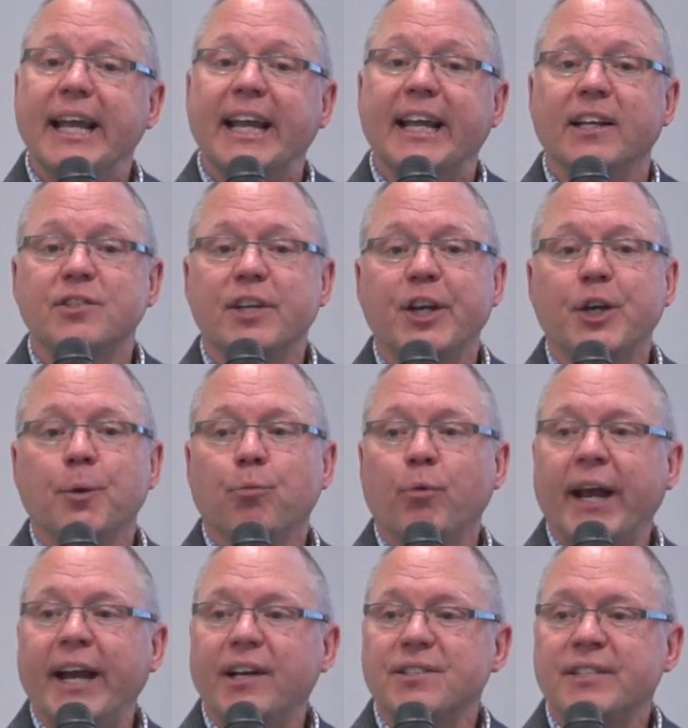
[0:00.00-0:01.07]
And it's like your
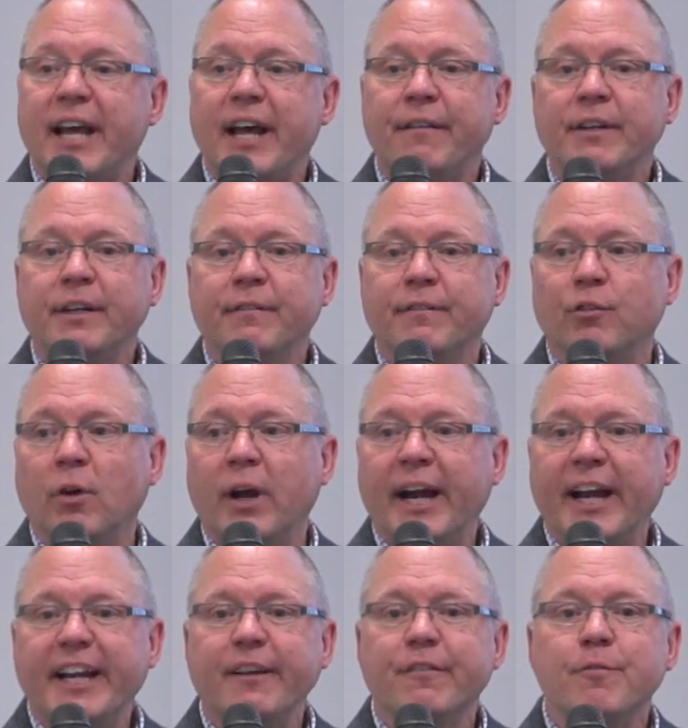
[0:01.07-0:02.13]
brain is having a
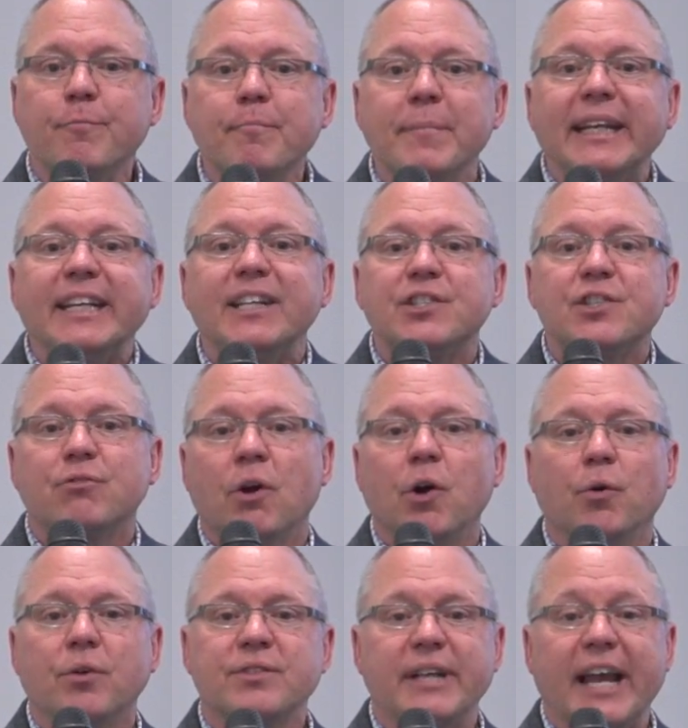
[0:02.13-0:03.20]
variety of mini
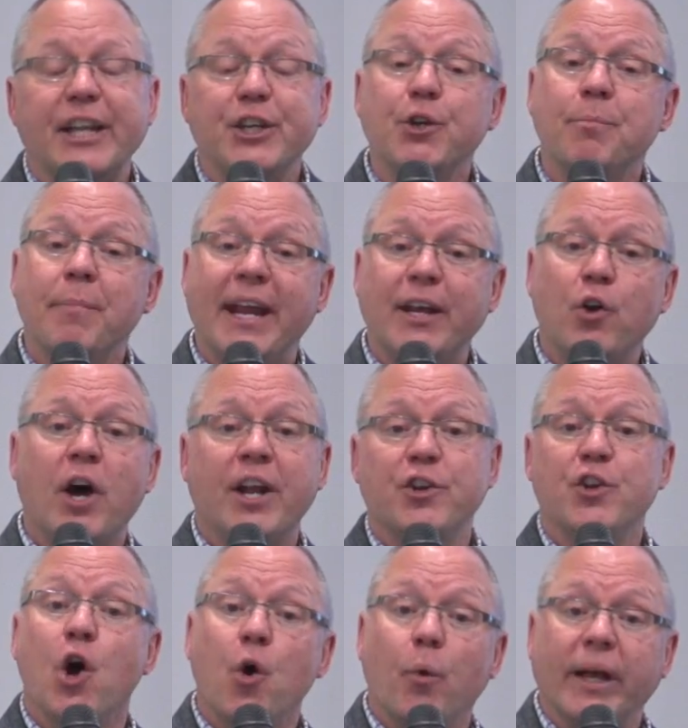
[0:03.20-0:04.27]
strokes, and you may not
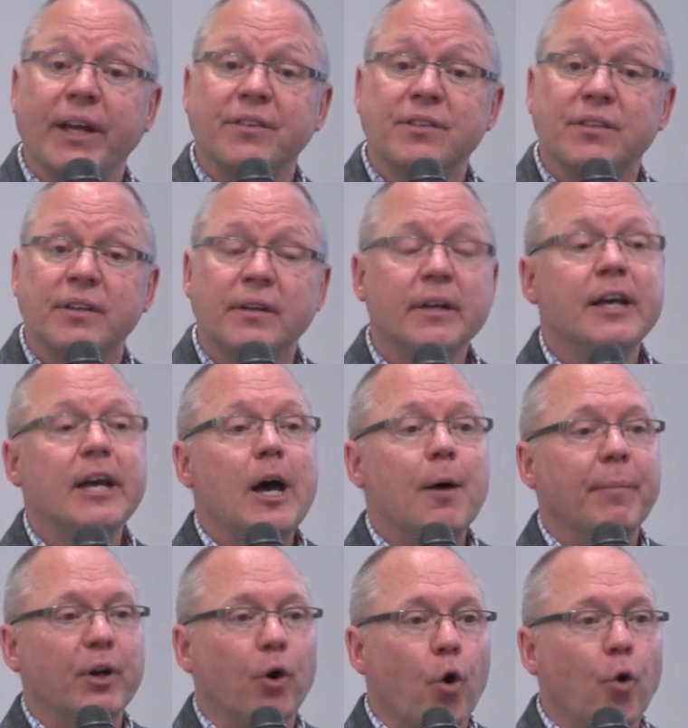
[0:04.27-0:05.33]
know it,
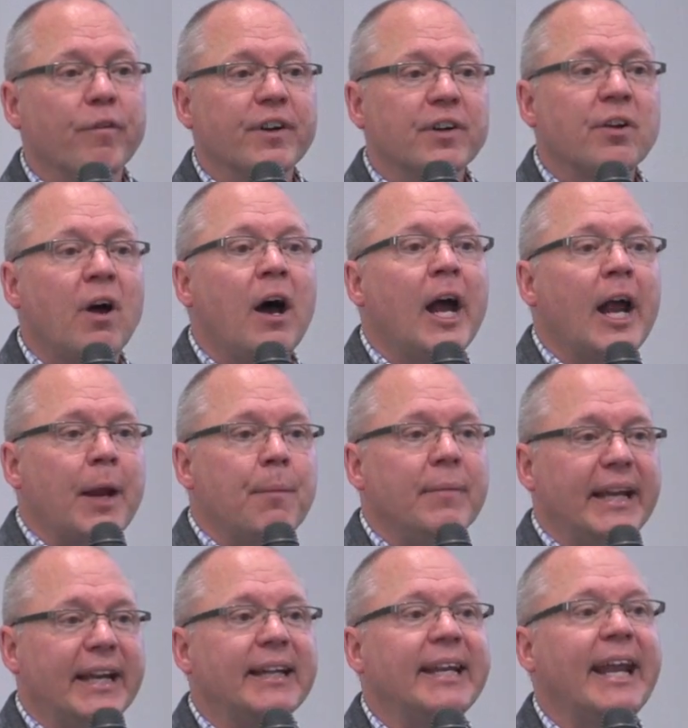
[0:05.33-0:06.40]
but over time
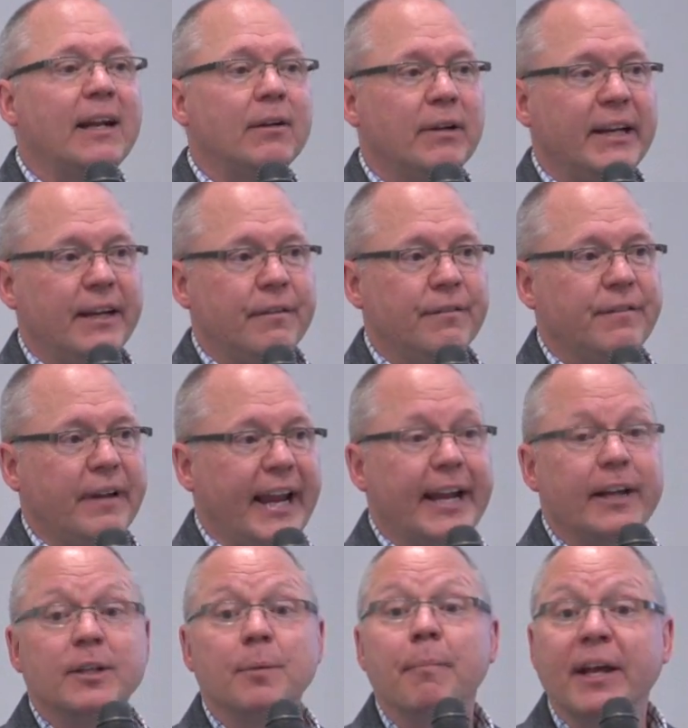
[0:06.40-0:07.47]
it can give
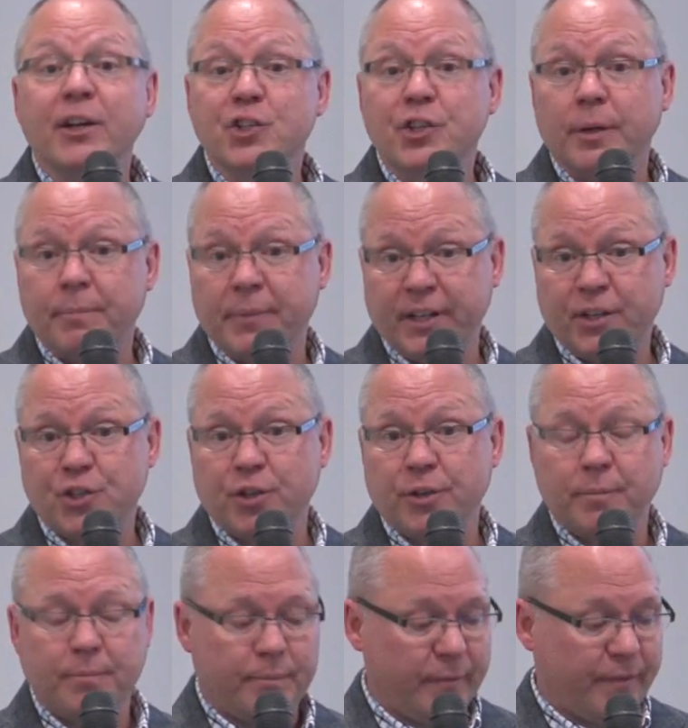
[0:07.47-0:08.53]
a dementia picture,
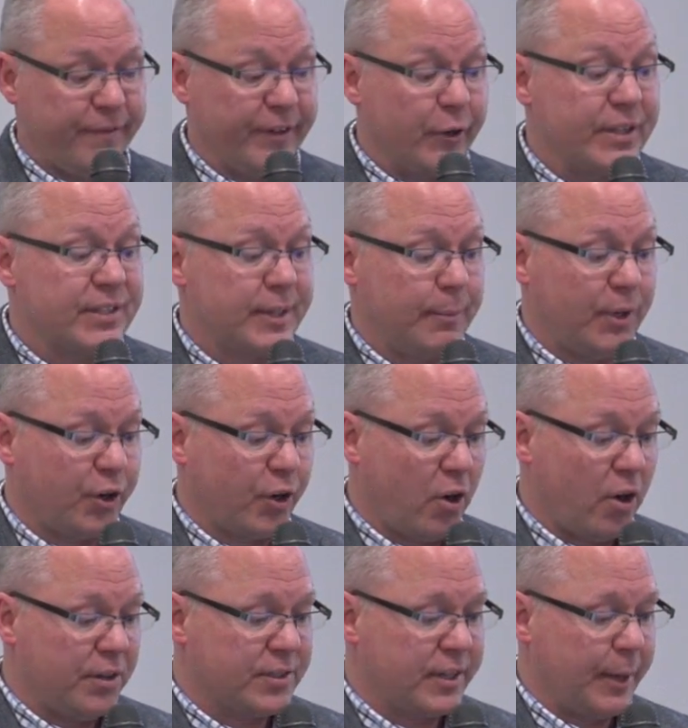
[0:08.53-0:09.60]
very similar to
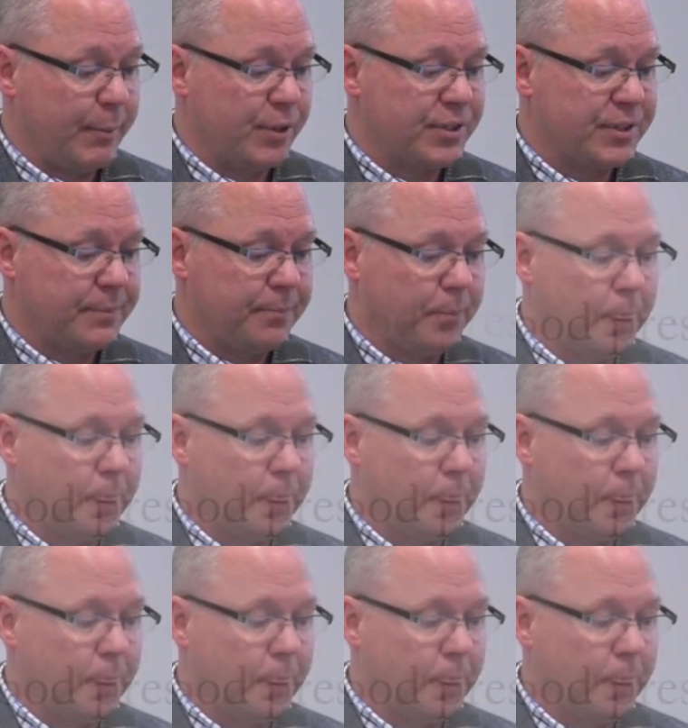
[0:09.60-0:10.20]
Alzheimer's.